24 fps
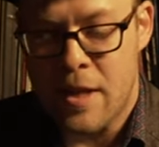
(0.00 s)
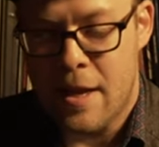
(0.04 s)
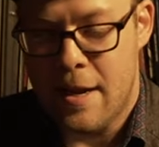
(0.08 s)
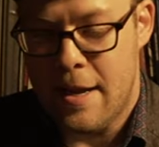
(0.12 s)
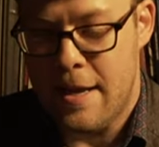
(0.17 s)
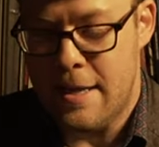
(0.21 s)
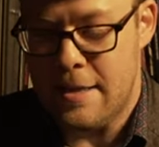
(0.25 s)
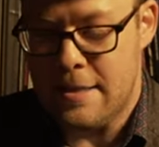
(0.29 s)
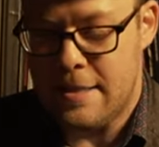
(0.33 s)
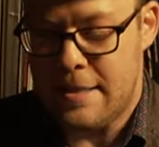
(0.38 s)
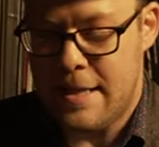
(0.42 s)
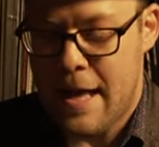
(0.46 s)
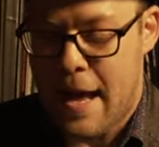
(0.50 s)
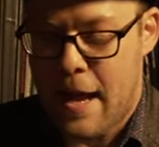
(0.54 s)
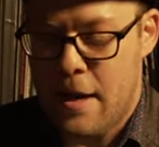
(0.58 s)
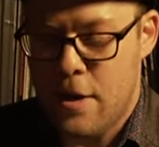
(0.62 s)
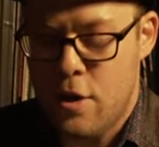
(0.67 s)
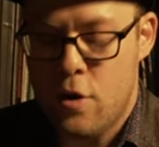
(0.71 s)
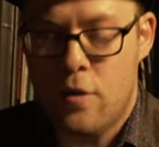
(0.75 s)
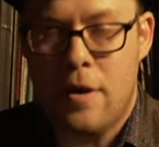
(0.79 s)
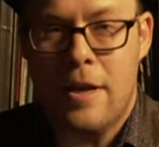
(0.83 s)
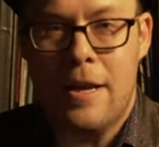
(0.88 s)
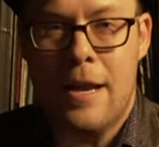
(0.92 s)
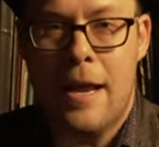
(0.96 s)
is that
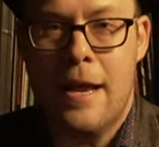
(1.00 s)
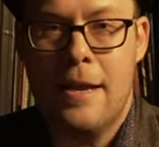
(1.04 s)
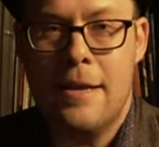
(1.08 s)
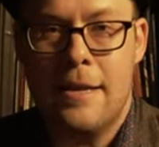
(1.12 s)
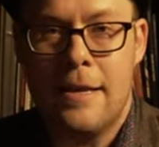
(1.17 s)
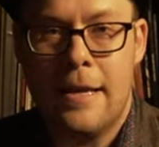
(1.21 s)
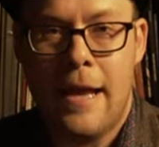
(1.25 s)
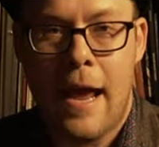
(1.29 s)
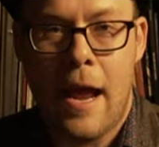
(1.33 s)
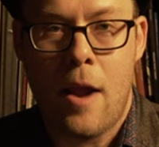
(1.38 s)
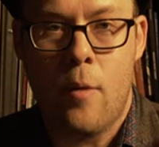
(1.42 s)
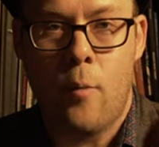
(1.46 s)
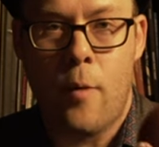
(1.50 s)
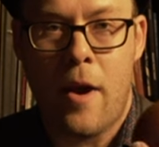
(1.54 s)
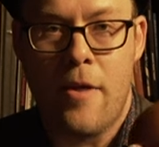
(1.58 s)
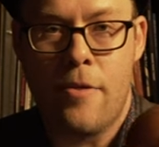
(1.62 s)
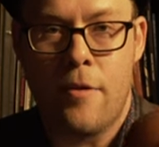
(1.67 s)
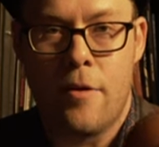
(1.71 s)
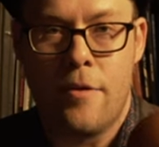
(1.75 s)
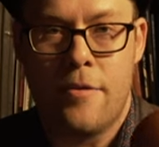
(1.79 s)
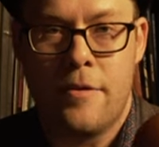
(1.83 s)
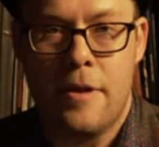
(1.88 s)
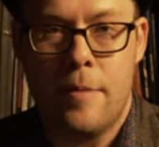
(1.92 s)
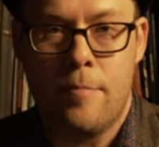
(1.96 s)
you can indicate
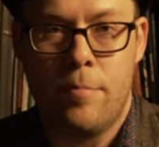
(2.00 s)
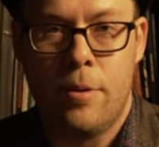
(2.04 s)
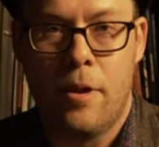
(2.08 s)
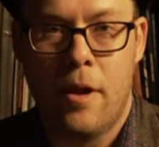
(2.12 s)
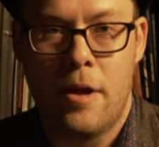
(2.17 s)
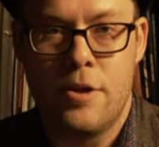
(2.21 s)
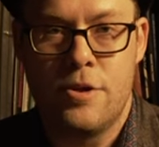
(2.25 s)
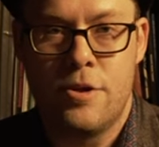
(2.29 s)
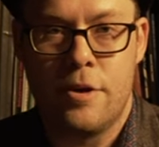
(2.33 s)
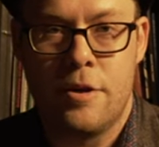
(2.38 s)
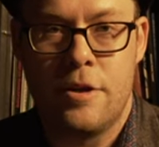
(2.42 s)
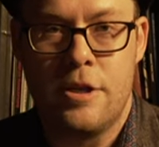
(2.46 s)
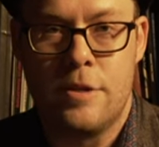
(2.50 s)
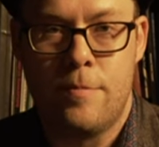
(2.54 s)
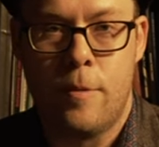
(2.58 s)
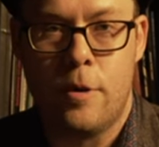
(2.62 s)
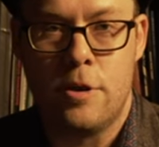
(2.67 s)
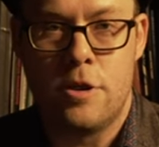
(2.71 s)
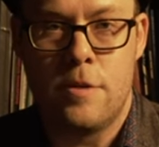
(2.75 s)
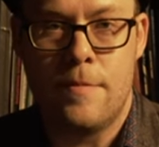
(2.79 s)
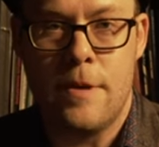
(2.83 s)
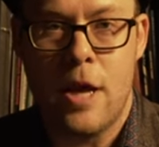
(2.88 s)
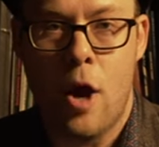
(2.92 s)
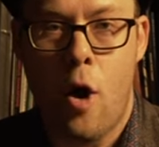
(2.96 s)
whether the plunger is
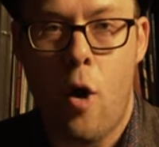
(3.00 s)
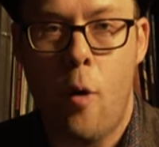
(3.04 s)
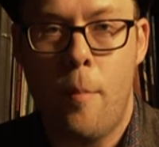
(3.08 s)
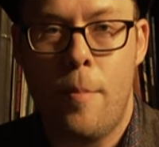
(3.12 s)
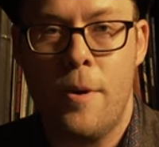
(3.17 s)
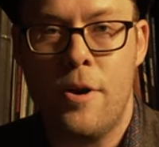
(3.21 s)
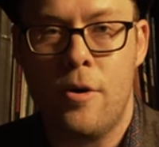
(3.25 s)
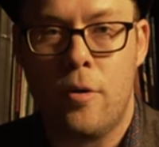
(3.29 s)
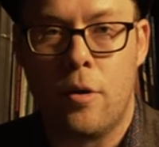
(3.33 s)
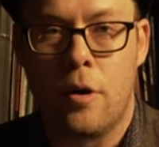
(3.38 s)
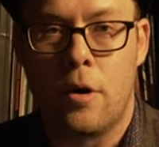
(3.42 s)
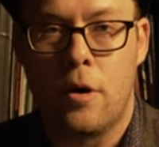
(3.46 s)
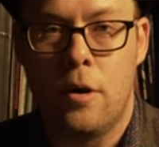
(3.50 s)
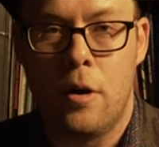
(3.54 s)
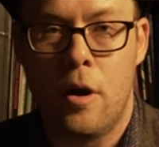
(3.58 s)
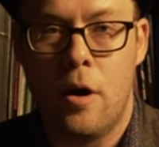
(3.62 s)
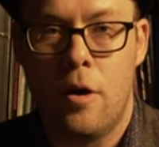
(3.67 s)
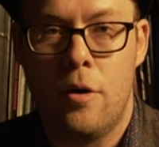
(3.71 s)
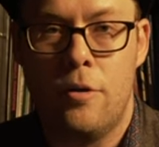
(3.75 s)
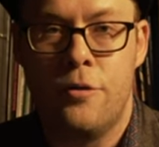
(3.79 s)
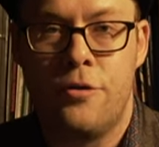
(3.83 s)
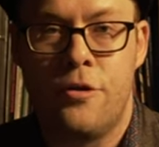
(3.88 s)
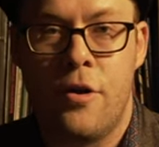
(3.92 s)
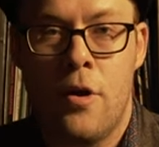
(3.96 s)
supposed to be open or
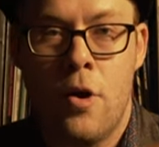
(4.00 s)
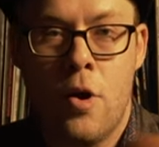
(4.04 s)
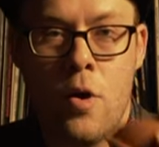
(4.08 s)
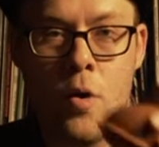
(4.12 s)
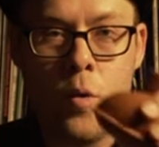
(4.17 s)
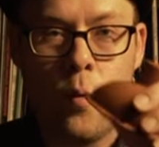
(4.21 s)
closed